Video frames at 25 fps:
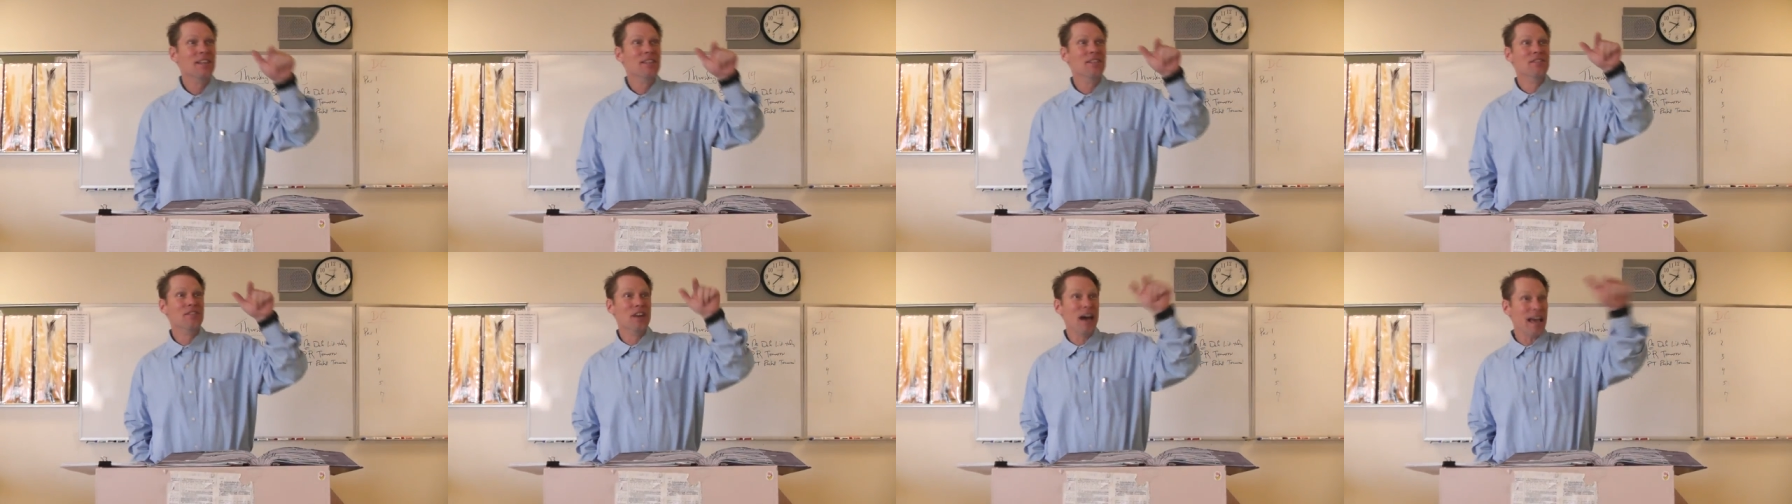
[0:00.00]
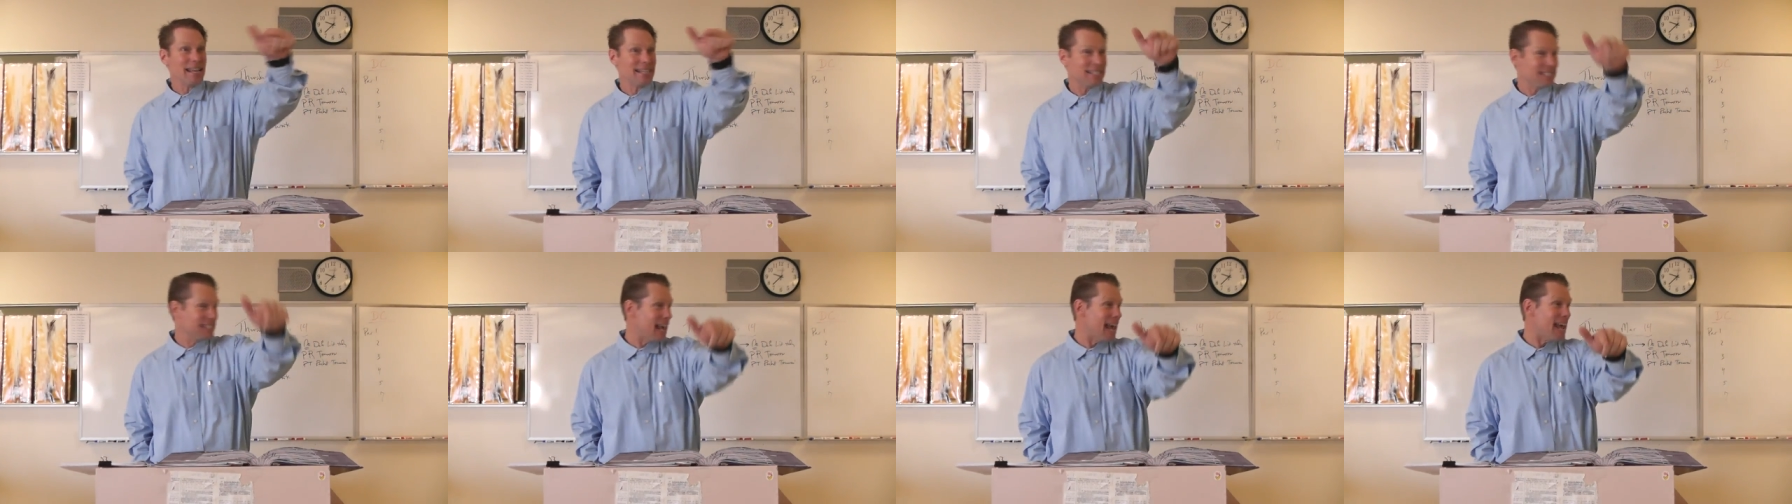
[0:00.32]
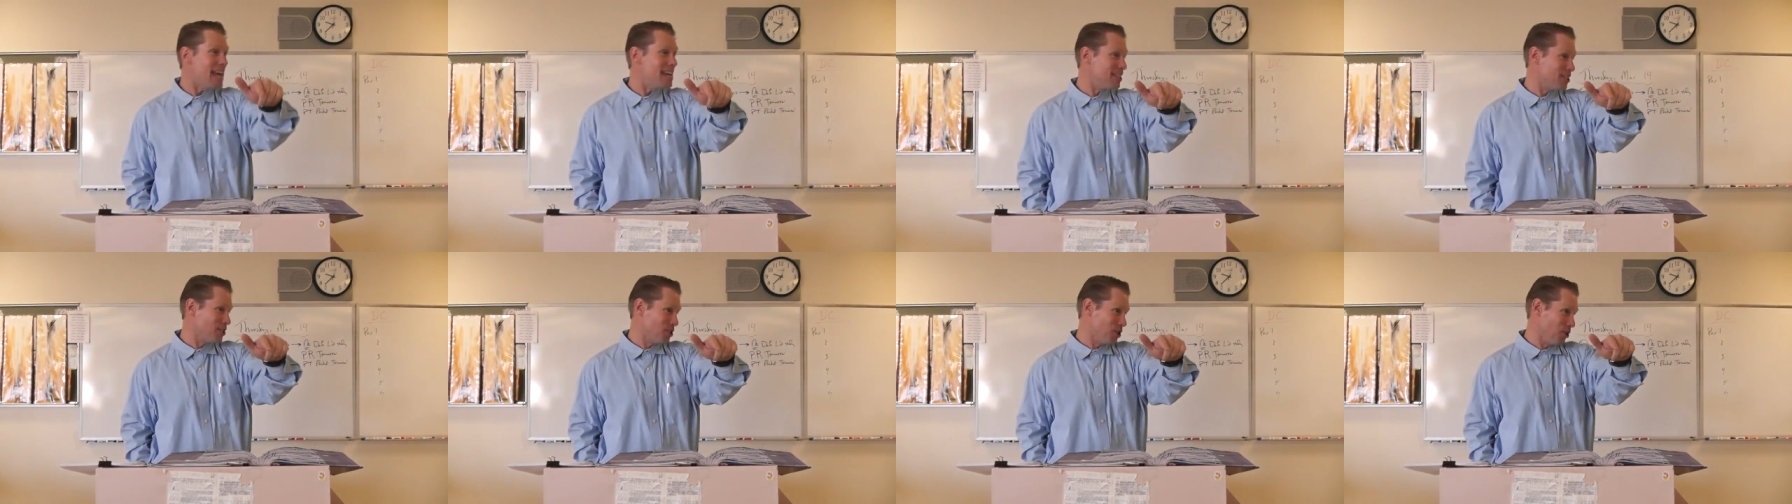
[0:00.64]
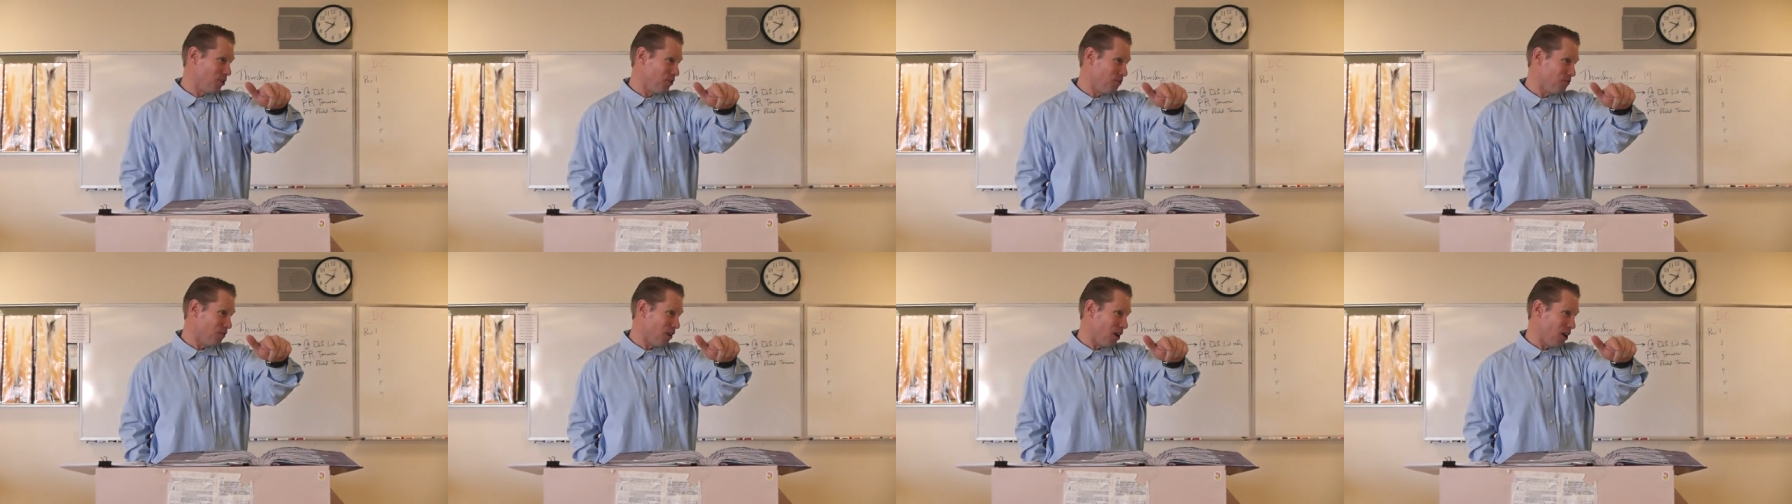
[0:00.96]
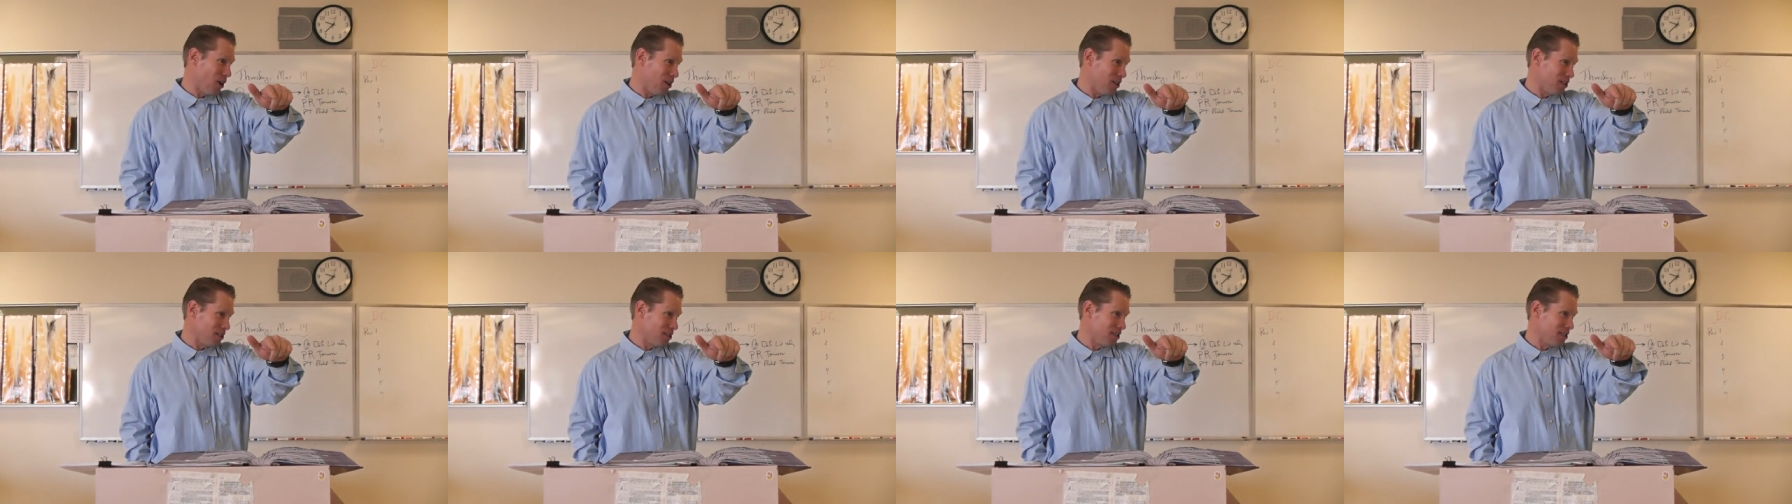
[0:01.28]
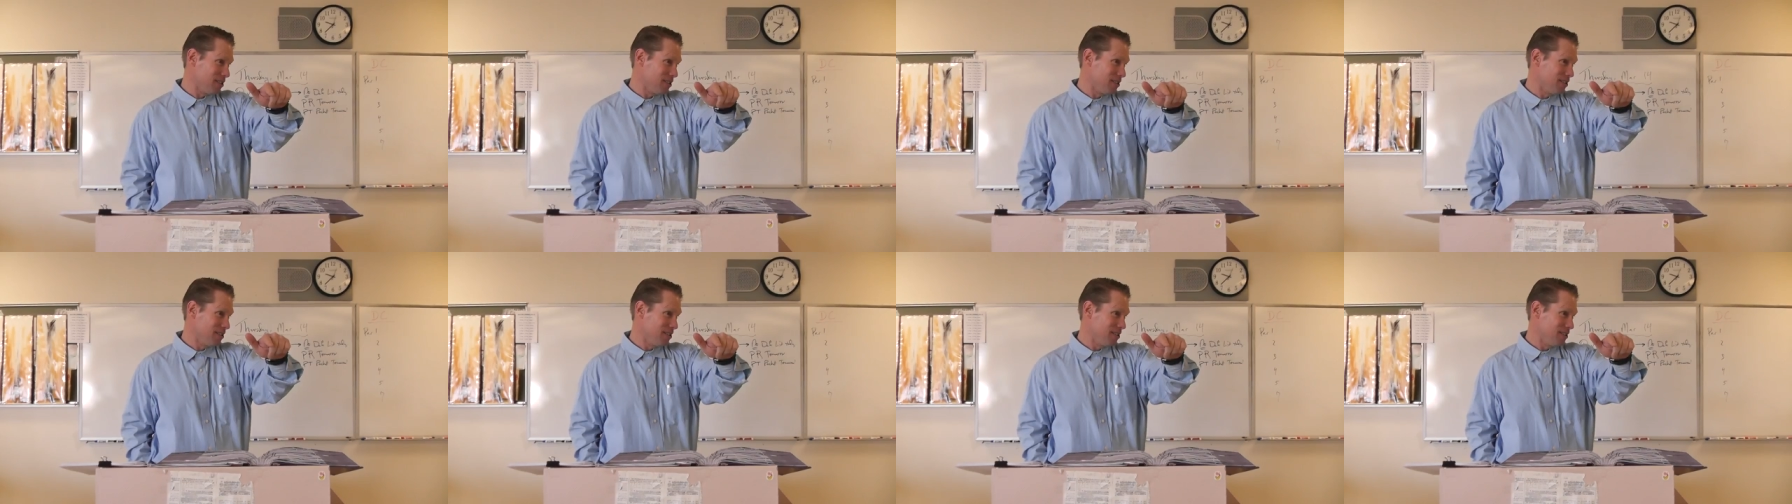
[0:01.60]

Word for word: they say it's your fault.